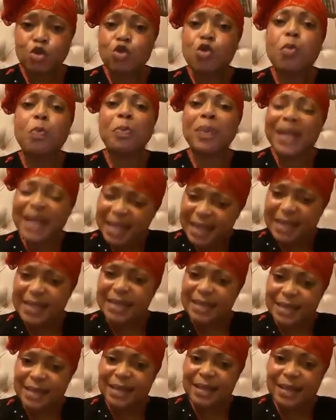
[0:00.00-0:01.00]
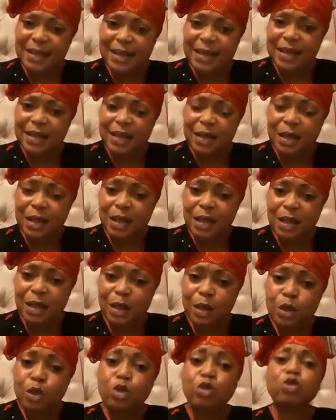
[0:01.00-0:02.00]
to please
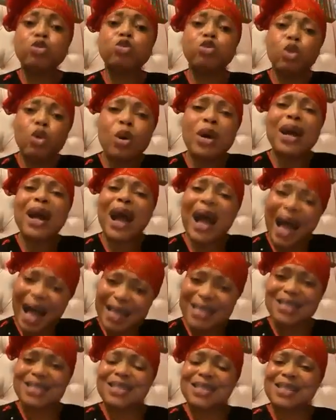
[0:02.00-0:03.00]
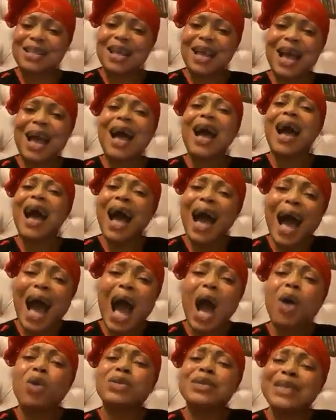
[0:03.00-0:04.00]
look at
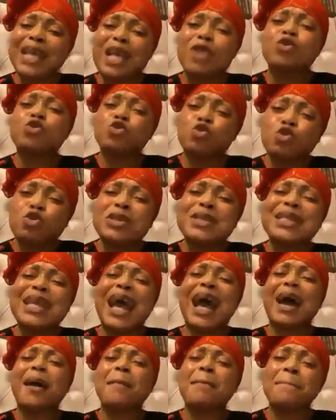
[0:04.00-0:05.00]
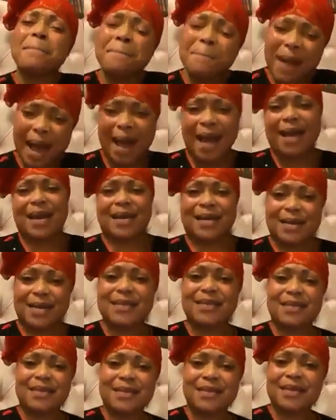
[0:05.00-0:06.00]
how they do their
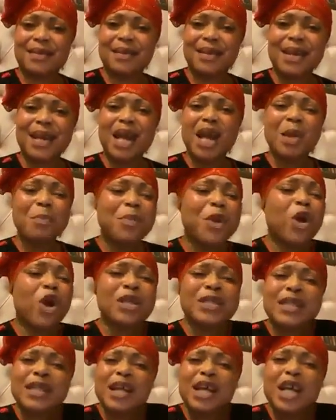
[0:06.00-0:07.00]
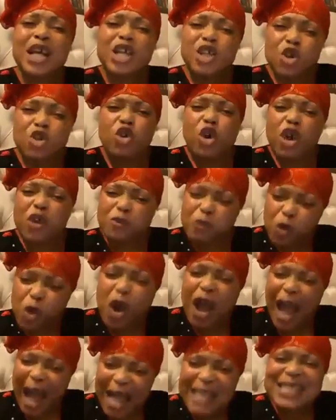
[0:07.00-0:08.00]
back. Because, you know, if
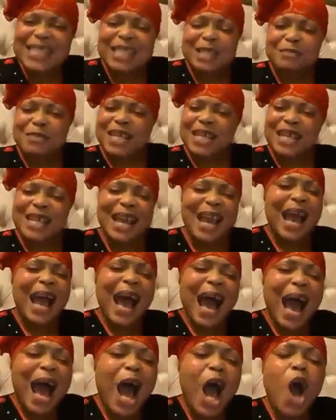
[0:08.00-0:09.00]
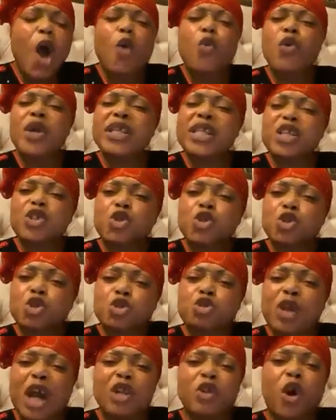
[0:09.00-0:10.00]
you ask me, how will the
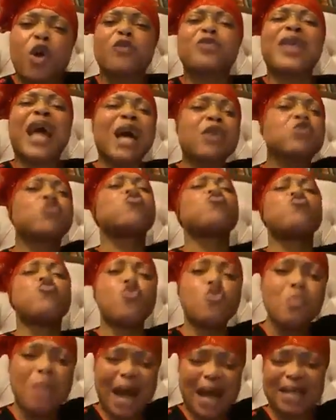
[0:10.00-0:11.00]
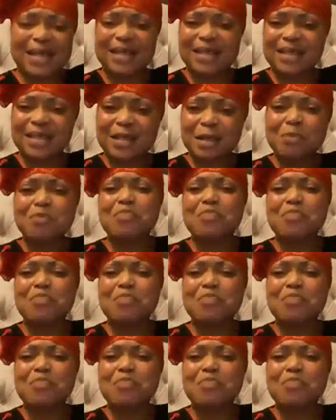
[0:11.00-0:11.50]
children of that woman